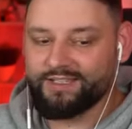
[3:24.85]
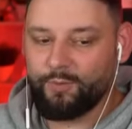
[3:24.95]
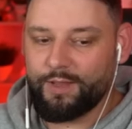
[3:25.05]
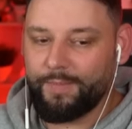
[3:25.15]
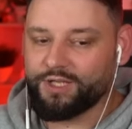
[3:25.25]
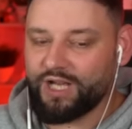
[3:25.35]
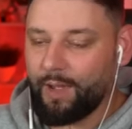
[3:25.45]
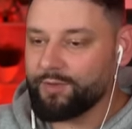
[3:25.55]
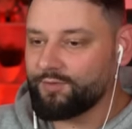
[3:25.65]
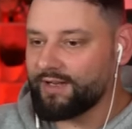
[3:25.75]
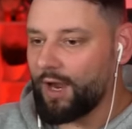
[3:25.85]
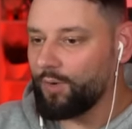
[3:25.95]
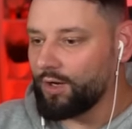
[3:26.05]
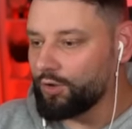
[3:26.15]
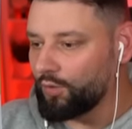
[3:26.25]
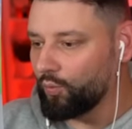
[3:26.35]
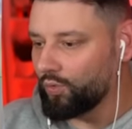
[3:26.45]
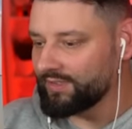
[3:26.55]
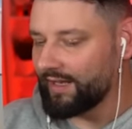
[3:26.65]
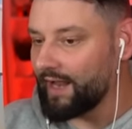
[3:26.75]
This is where the magic happens right now. We're going to do the
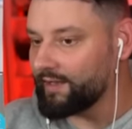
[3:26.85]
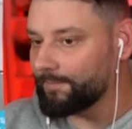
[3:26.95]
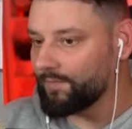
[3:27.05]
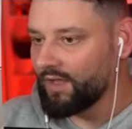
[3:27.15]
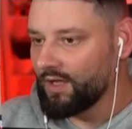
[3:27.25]
water landing.